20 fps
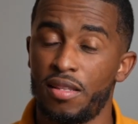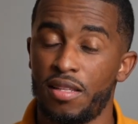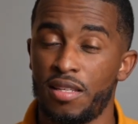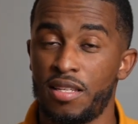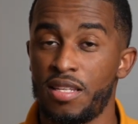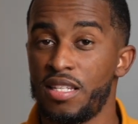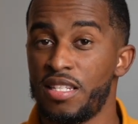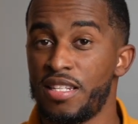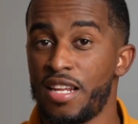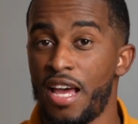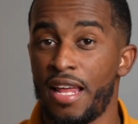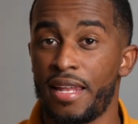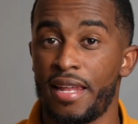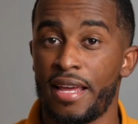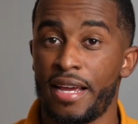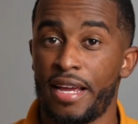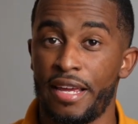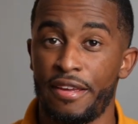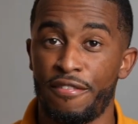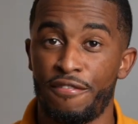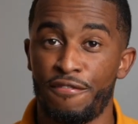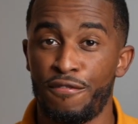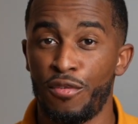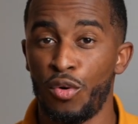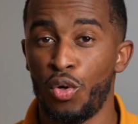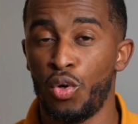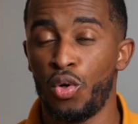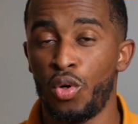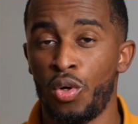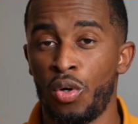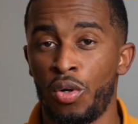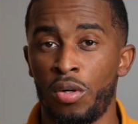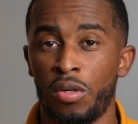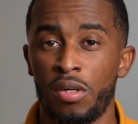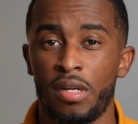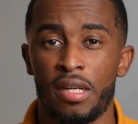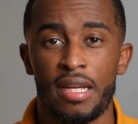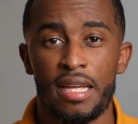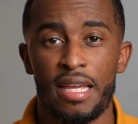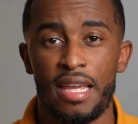this is not like a full,